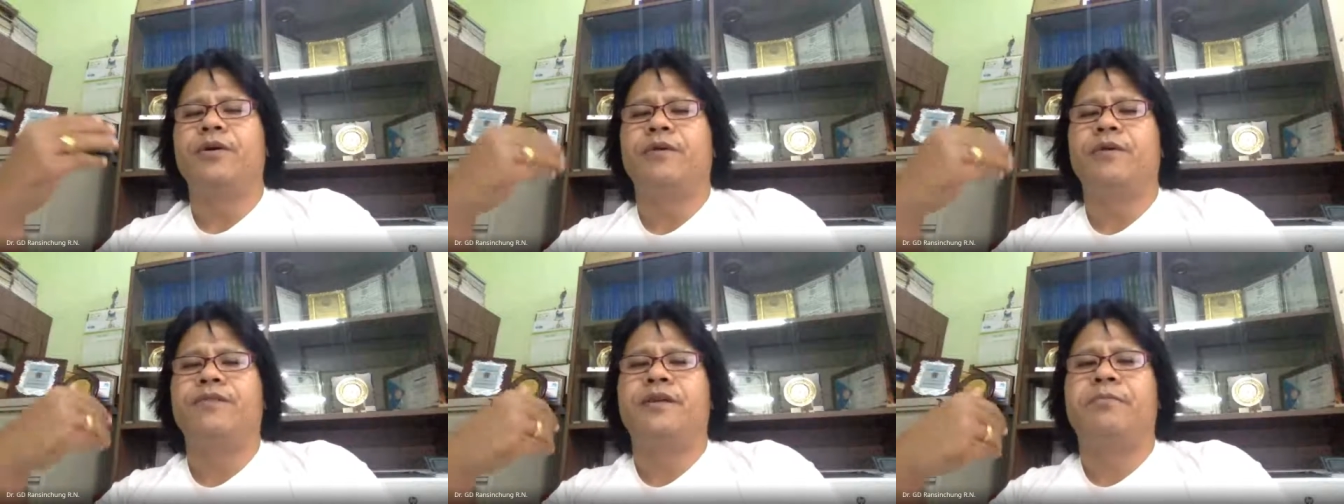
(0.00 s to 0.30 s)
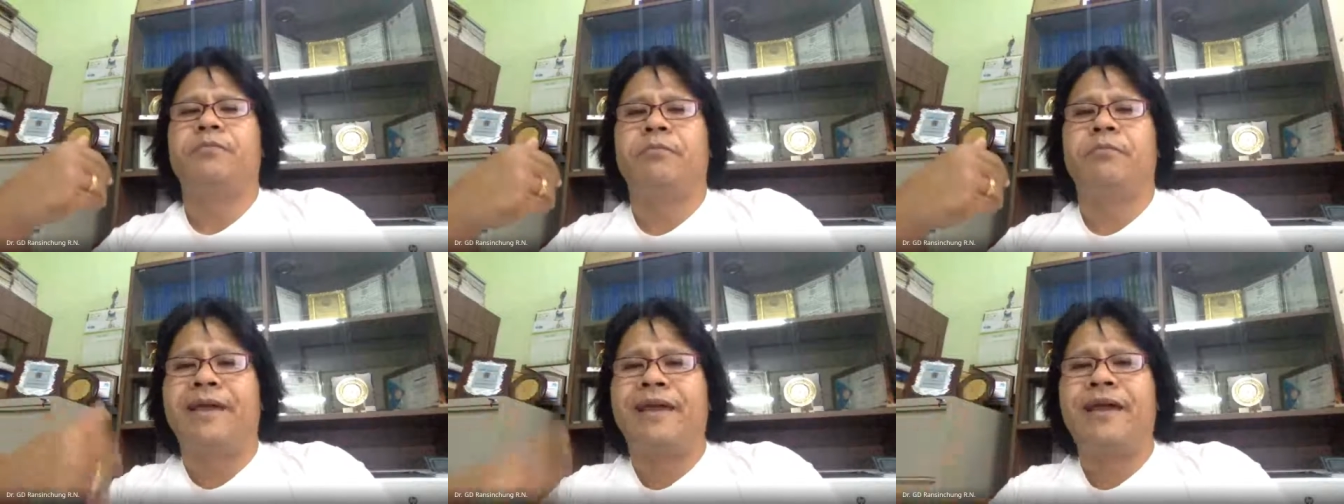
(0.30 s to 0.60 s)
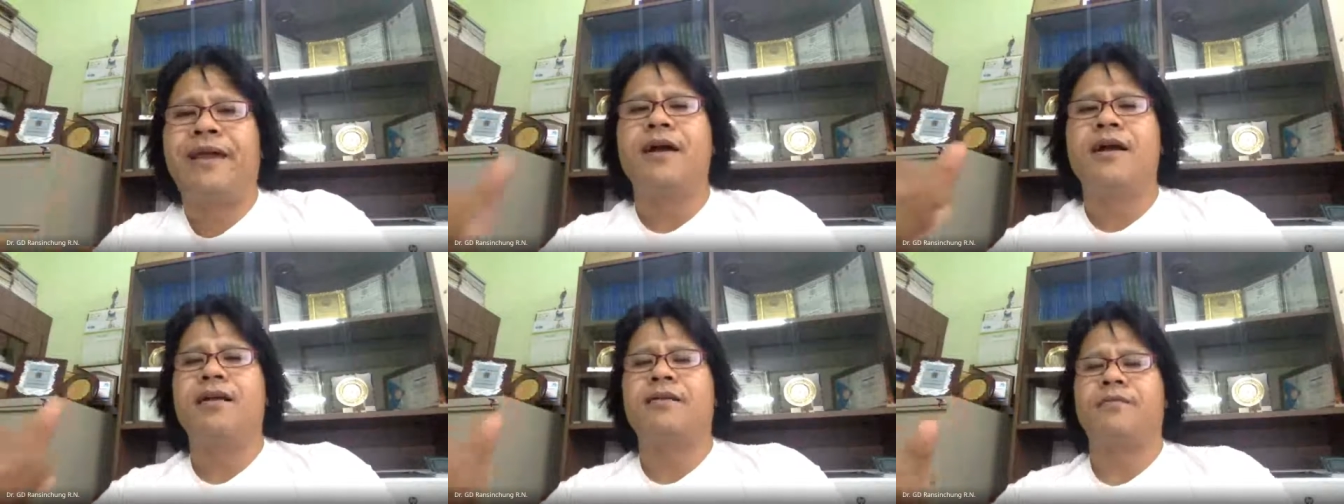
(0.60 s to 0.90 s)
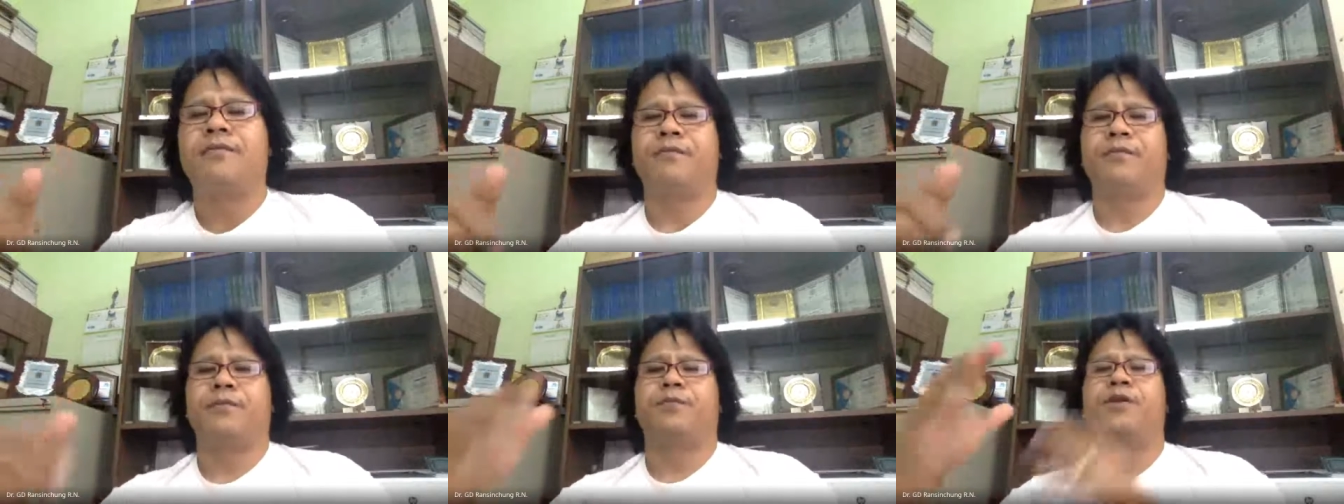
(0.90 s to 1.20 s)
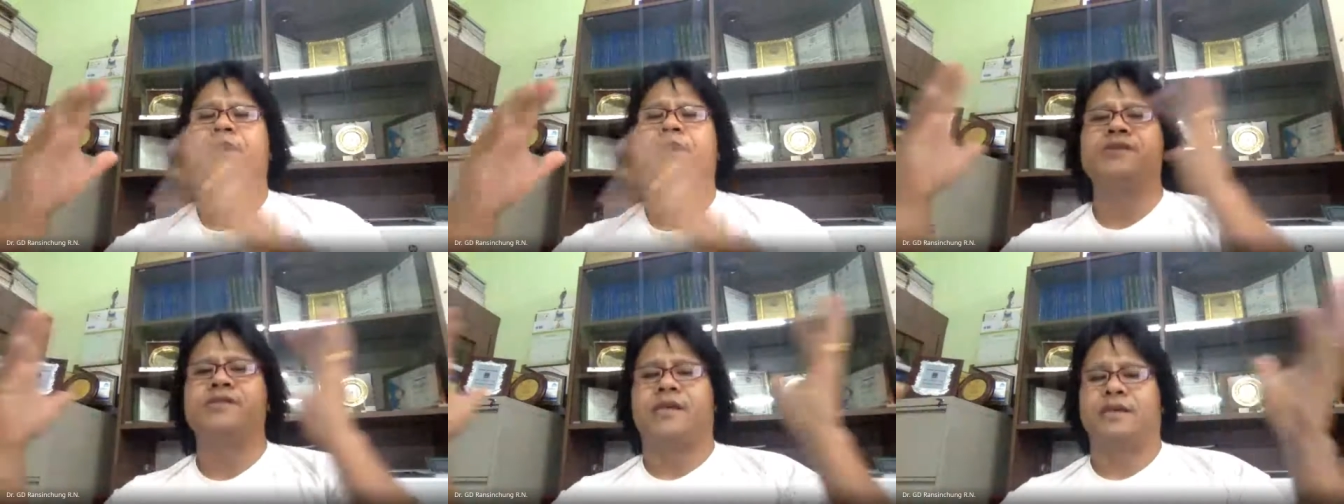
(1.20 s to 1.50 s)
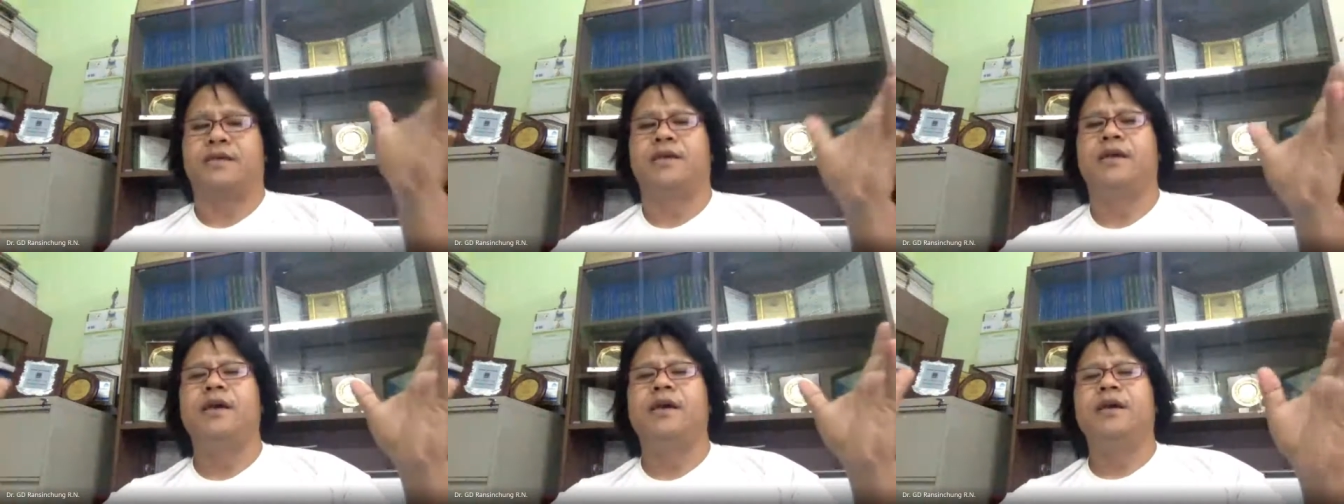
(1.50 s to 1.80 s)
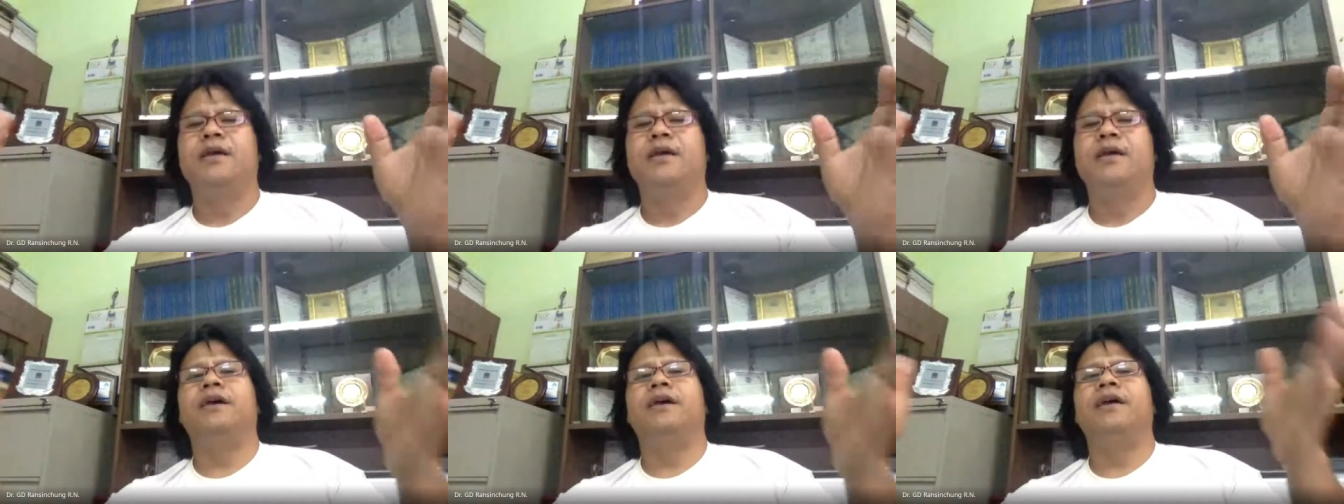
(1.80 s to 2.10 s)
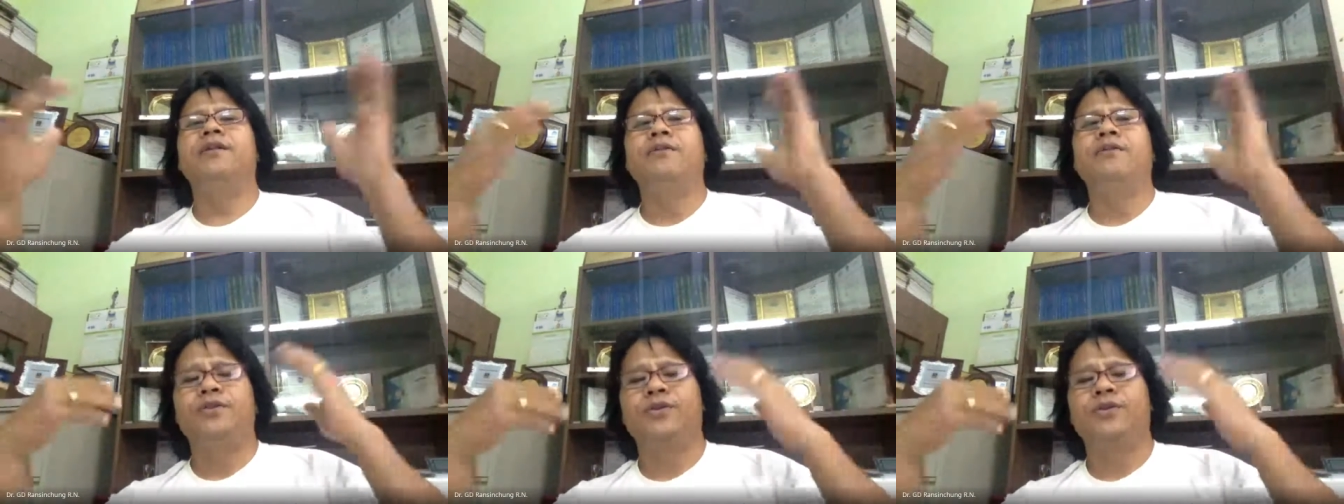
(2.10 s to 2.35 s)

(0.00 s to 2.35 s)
the mega project, then